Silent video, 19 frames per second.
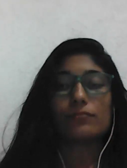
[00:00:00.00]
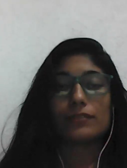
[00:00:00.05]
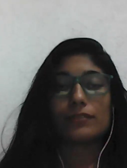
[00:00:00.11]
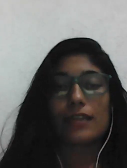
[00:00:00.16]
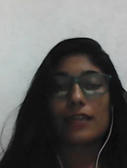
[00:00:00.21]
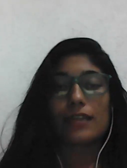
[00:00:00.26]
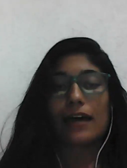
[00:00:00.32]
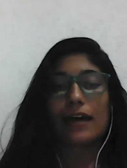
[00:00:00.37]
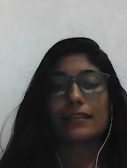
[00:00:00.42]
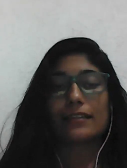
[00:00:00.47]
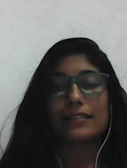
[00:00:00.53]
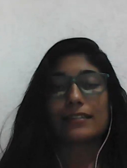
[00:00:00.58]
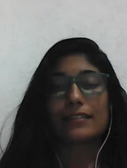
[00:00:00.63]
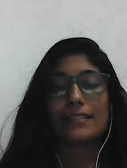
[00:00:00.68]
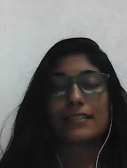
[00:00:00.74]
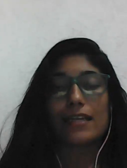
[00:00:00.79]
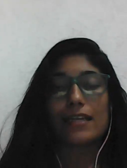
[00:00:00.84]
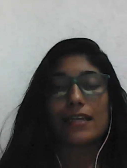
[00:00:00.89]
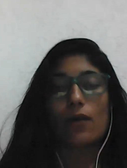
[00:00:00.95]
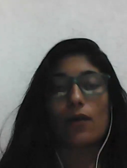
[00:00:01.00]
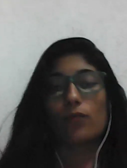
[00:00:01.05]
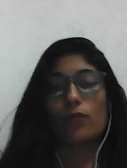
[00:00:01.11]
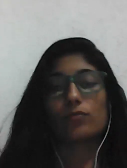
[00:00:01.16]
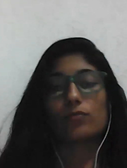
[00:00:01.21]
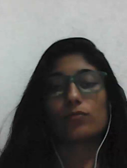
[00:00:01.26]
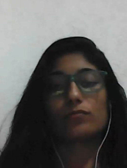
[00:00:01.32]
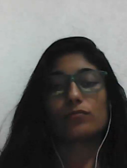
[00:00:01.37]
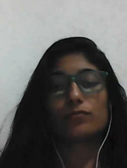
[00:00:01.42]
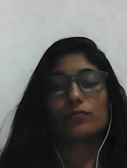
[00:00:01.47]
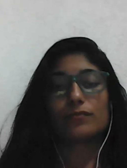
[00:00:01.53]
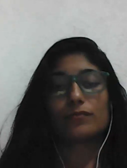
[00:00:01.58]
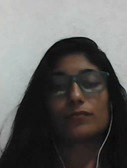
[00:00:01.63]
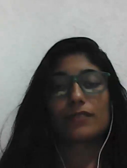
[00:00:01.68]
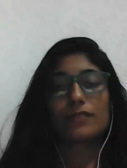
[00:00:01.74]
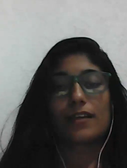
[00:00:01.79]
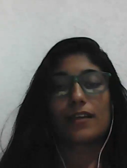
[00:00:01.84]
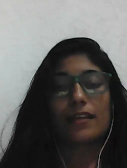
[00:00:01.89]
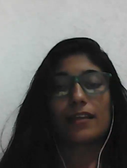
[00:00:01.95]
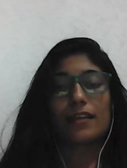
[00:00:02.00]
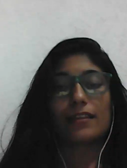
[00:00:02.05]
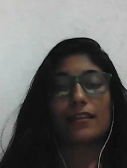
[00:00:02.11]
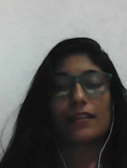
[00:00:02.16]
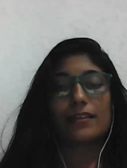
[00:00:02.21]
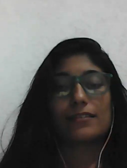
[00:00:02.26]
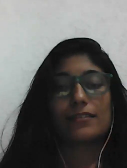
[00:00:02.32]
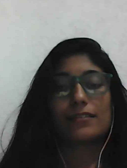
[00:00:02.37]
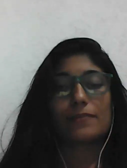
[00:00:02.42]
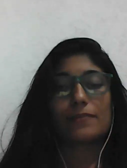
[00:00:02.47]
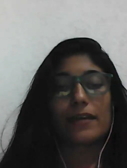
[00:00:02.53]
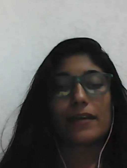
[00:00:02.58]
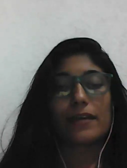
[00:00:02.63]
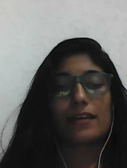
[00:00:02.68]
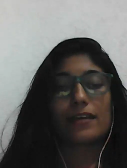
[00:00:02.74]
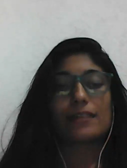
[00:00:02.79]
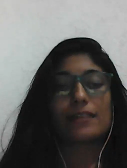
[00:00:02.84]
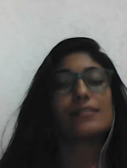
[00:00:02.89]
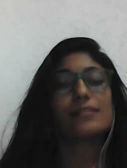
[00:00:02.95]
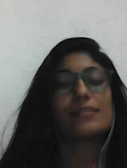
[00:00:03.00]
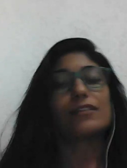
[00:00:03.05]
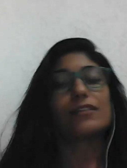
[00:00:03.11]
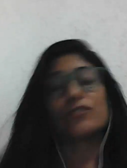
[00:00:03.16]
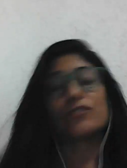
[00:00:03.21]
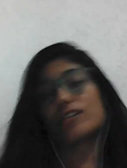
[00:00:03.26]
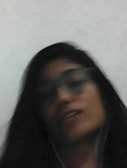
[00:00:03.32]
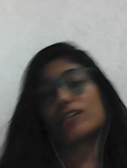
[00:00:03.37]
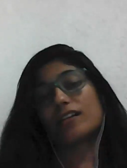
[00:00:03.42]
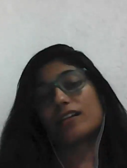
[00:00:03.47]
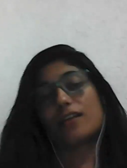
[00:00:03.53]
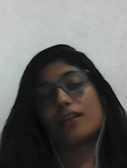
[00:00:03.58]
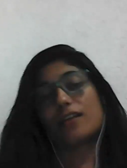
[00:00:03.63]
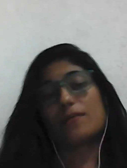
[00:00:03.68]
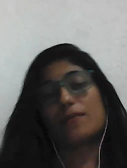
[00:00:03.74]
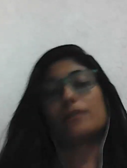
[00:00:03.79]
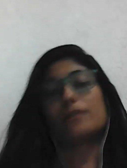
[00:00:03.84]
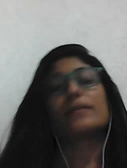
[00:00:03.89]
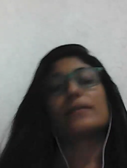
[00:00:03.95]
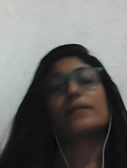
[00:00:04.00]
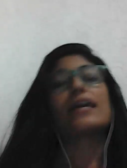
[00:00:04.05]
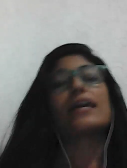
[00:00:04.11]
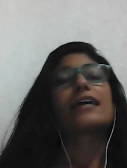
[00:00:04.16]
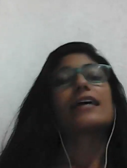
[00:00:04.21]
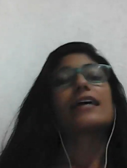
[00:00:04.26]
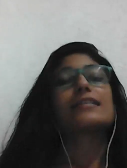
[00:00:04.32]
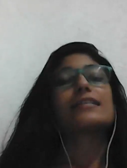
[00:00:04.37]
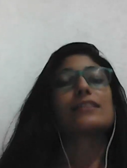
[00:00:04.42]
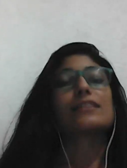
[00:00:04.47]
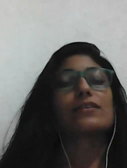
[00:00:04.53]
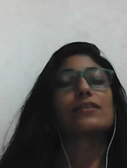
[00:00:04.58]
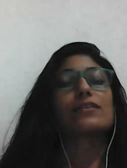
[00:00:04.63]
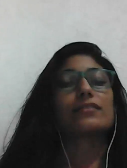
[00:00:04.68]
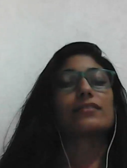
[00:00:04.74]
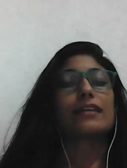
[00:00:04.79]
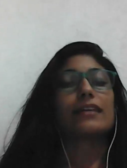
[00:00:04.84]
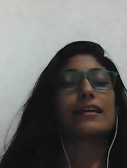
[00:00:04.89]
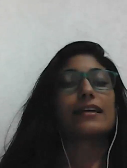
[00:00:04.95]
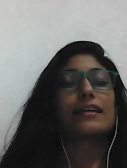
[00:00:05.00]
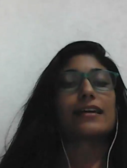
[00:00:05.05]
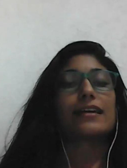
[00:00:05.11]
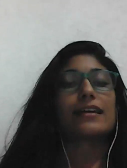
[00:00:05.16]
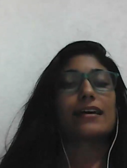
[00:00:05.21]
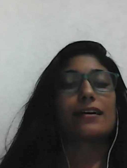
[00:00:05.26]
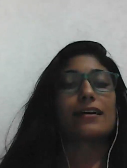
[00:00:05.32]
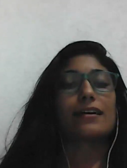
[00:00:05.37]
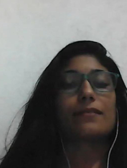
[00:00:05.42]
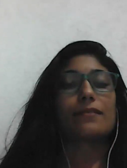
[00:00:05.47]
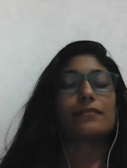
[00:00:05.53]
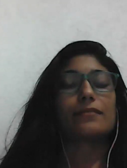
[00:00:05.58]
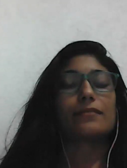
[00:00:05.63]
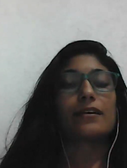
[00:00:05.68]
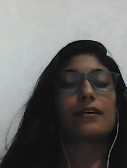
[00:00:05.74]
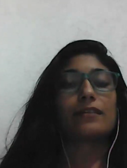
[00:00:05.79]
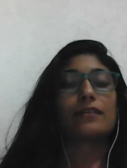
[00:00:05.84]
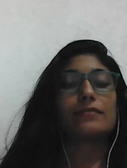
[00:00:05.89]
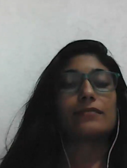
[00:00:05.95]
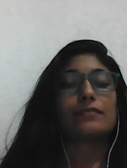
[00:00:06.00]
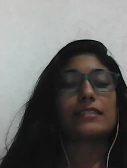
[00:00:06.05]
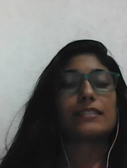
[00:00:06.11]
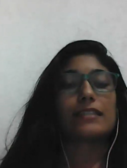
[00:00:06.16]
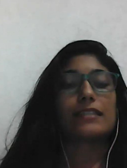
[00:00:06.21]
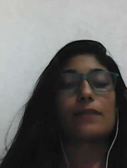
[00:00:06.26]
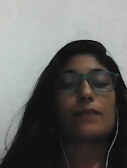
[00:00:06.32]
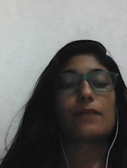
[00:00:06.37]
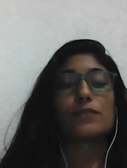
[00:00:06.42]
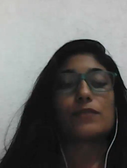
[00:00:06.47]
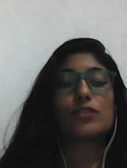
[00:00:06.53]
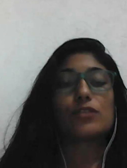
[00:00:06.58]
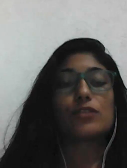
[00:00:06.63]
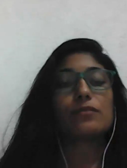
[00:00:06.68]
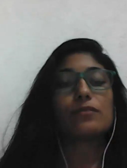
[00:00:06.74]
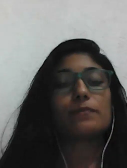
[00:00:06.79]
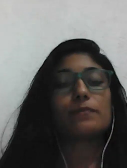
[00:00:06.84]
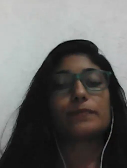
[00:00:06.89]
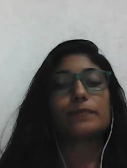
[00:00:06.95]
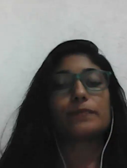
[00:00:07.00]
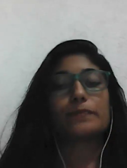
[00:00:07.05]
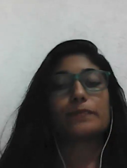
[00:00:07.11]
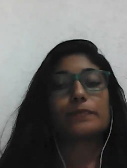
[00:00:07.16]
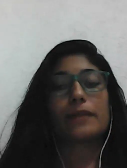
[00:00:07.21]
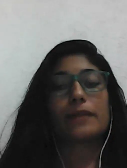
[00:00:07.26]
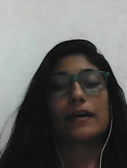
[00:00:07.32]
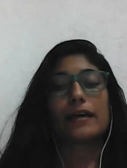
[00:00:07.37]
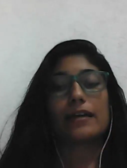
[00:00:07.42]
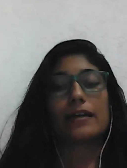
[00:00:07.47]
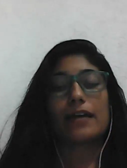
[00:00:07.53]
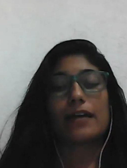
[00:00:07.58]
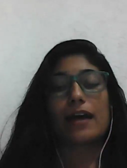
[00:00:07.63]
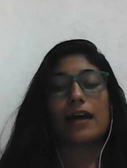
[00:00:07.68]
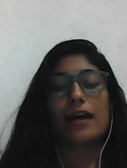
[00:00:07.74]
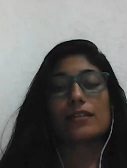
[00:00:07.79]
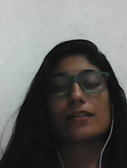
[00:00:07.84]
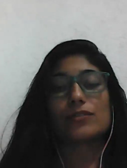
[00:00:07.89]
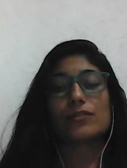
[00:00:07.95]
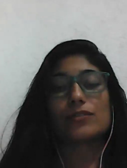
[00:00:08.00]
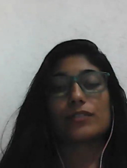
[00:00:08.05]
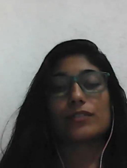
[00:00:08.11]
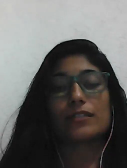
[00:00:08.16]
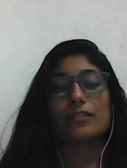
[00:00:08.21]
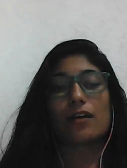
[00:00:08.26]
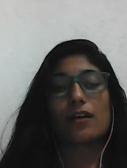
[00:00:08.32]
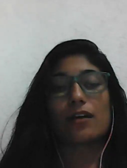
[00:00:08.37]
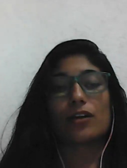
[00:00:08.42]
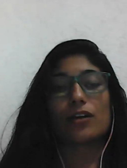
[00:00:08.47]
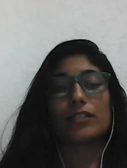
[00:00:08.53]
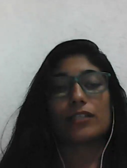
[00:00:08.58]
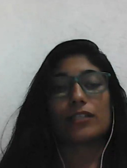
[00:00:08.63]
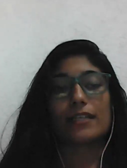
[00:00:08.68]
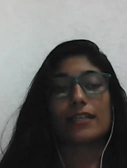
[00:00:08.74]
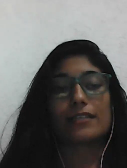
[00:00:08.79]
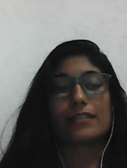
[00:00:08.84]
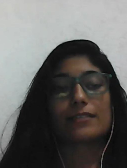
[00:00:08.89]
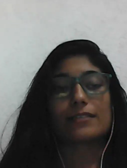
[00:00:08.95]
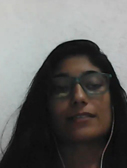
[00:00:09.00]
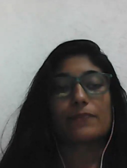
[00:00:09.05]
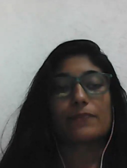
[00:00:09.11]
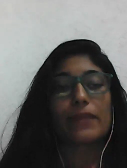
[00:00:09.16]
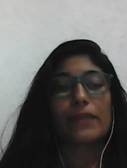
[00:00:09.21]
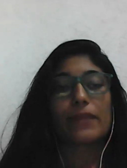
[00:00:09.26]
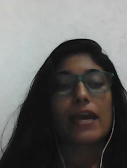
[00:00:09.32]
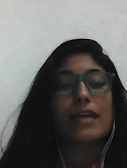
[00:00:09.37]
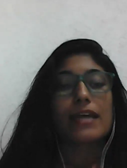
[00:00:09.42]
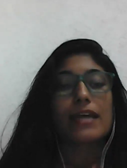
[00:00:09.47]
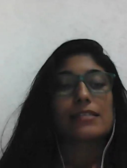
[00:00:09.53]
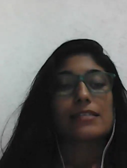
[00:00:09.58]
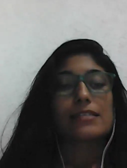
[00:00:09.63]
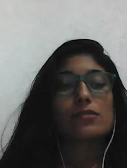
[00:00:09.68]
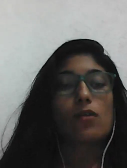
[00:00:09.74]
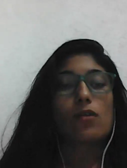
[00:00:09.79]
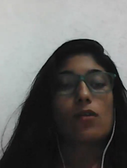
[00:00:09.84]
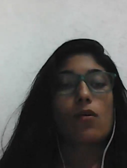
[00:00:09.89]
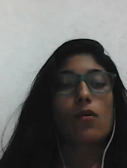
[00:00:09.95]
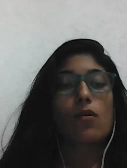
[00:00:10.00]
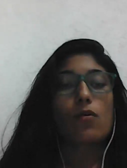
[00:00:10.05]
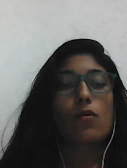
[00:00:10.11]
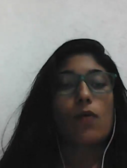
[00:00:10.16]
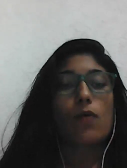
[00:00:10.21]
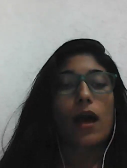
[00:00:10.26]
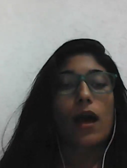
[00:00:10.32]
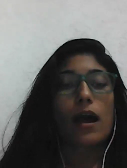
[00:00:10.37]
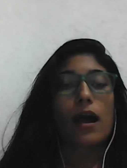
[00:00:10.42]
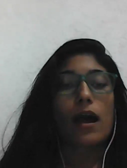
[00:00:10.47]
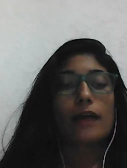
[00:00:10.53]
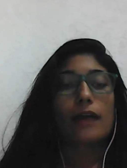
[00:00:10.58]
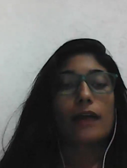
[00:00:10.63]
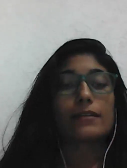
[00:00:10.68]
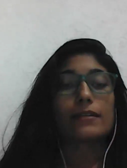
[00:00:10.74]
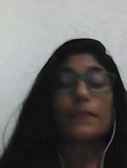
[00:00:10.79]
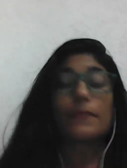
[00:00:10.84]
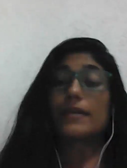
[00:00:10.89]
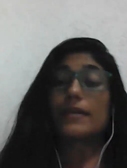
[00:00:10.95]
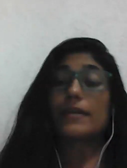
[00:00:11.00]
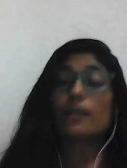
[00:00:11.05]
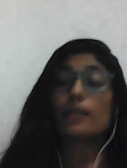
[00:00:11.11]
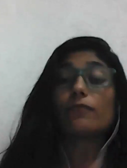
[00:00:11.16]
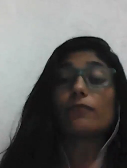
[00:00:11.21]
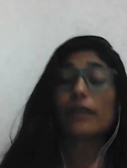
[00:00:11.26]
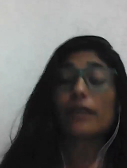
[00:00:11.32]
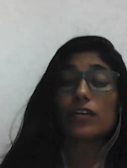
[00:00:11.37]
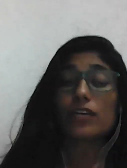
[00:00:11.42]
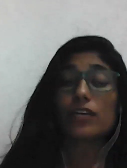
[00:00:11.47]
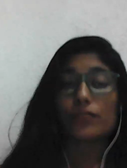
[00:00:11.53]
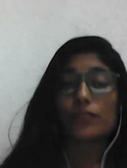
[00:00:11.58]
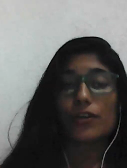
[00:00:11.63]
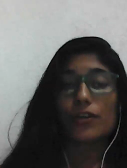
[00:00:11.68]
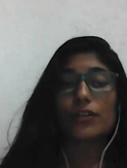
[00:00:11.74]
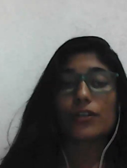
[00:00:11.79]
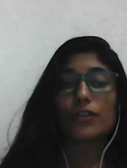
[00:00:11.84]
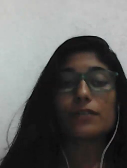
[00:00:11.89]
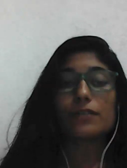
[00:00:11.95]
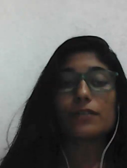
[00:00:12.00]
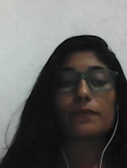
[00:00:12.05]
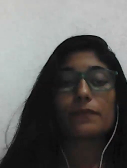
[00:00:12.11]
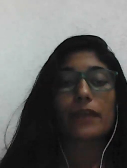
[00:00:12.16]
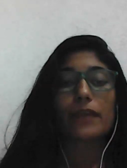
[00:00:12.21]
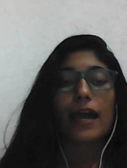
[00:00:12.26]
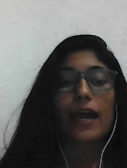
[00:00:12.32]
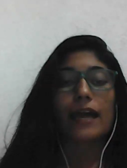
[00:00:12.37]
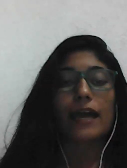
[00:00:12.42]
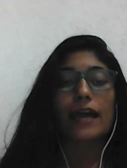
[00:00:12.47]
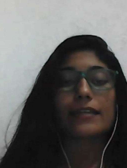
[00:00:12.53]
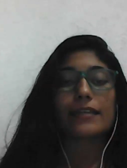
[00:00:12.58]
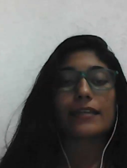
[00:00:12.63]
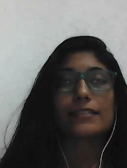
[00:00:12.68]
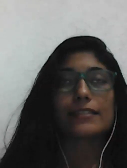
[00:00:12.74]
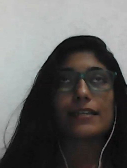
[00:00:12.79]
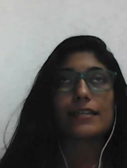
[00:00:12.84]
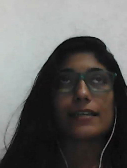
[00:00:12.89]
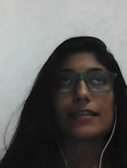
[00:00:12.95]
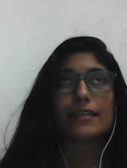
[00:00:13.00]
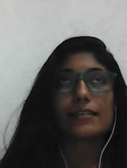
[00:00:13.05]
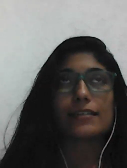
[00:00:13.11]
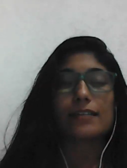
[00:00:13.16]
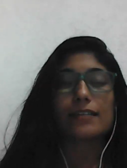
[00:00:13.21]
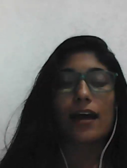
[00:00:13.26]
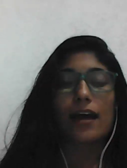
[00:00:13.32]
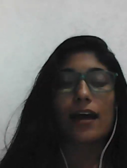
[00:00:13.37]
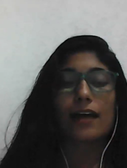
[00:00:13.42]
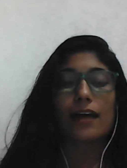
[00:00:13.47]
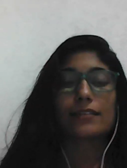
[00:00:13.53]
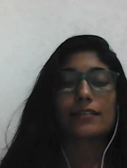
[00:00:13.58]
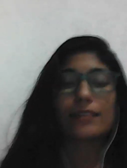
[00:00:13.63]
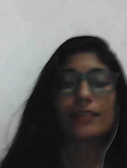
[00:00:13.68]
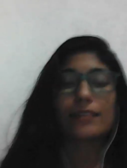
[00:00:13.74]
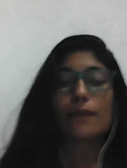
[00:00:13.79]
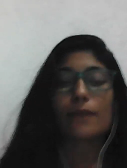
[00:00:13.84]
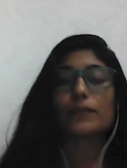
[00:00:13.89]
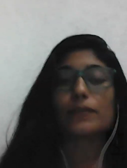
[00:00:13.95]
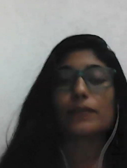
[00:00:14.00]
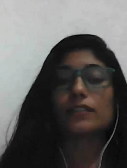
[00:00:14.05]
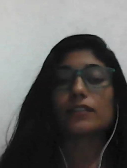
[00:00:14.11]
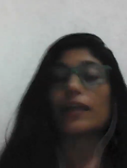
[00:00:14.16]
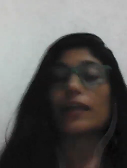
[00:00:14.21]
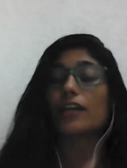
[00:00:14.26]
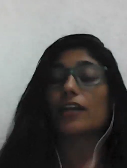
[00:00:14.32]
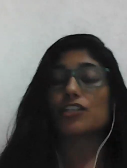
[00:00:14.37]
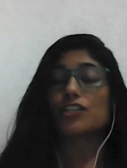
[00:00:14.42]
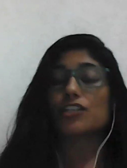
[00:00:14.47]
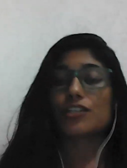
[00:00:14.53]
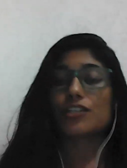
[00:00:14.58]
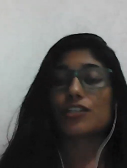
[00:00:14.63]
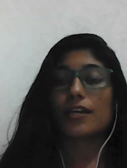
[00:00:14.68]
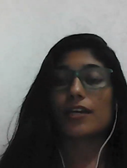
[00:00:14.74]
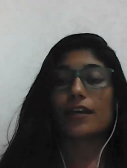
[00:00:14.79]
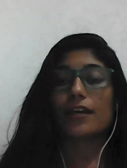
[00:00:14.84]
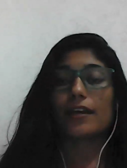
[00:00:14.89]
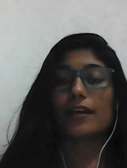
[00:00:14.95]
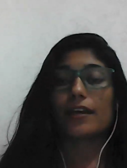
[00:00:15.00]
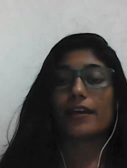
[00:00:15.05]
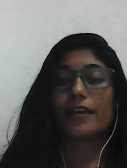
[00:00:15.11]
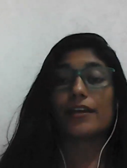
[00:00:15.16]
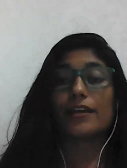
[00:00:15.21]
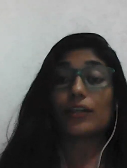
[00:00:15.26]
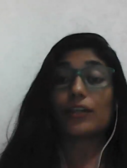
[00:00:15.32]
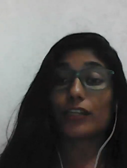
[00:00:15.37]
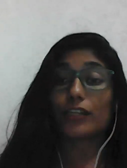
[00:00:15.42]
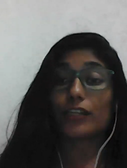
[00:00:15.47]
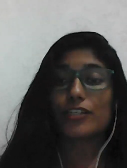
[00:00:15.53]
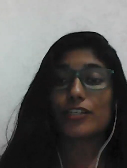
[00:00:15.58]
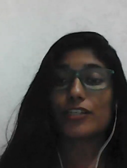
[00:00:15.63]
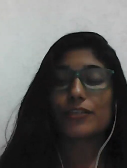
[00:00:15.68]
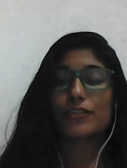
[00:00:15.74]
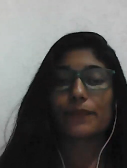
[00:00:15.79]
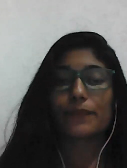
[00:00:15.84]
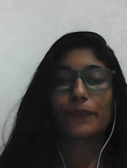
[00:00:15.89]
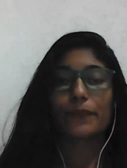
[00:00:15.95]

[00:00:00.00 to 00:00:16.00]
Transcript: .edu.co, and that's my institutional email. So like the step 2, my answer are the next. So at the beginning of my career, I did Septotech English